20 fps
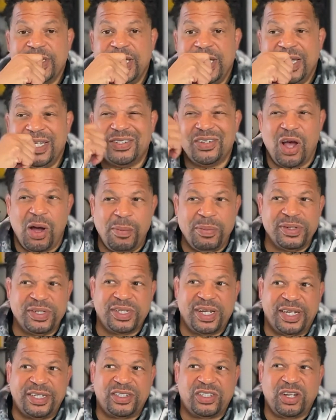It's almost
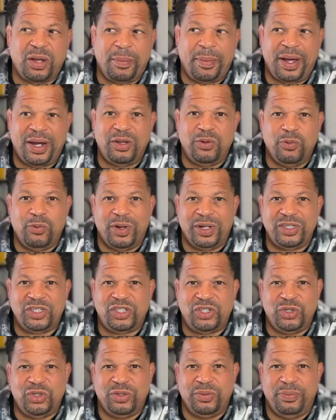like somebody
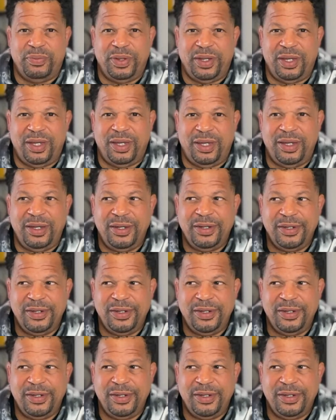wants you to be,